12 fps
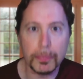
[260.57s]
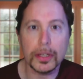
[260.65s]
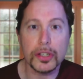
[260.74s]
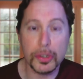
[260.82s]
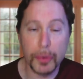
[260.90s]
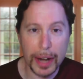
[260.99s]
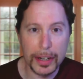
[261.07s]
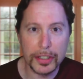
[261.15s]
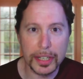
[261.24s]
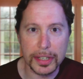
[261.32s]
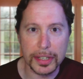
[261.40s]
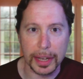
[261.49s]

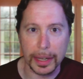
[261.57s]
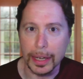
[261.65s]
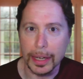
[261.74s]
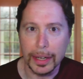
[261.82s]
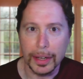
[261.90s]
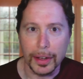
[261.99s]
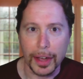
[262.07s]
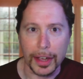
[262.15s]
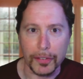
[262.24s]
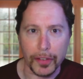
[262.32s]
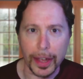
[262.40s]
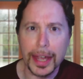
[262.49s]
Strategy is a a
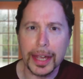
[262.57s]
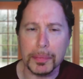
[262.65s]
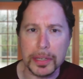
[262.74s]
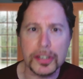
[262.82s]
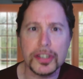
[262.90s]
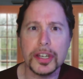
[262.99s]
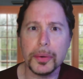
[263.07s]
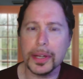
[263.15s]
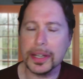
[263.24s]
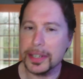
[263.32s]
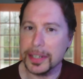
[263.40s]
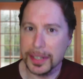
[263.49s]
vague and
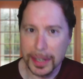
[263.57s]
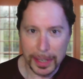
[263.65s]
mysterious